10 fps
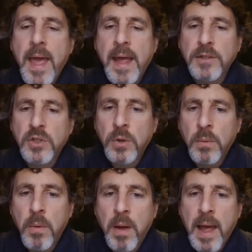And
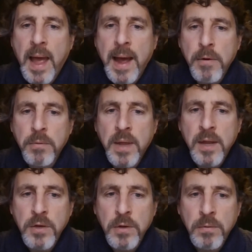so, how
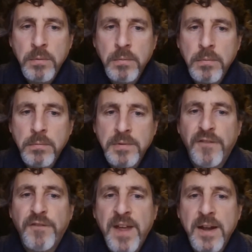can you
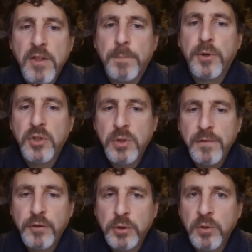defend the pursuit
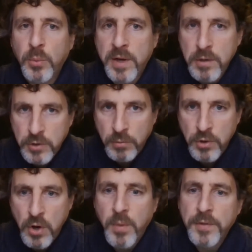of truth when you
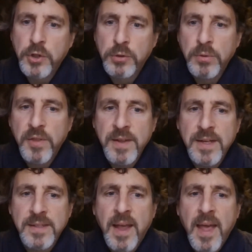don't know what the truth
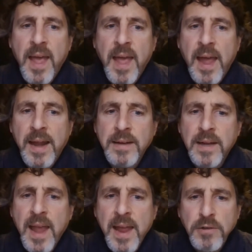is? And
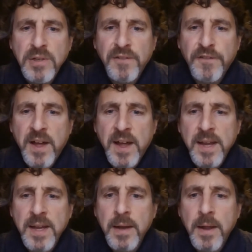can you
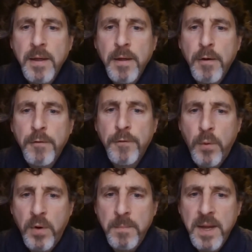define
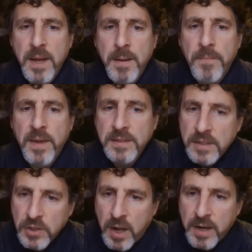for me, because
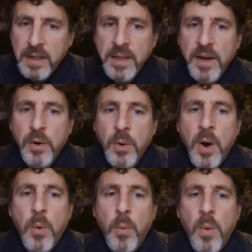it's not clear,
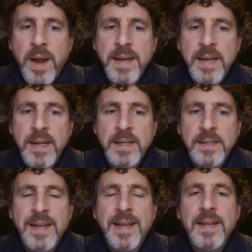what
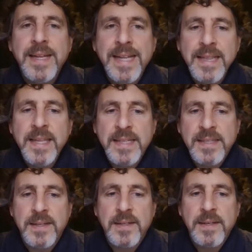is
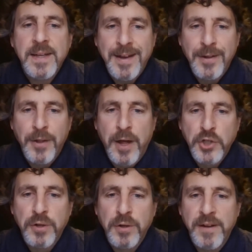illicit
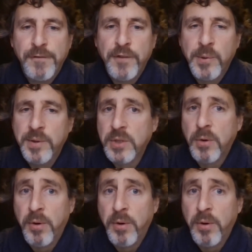ideological influence?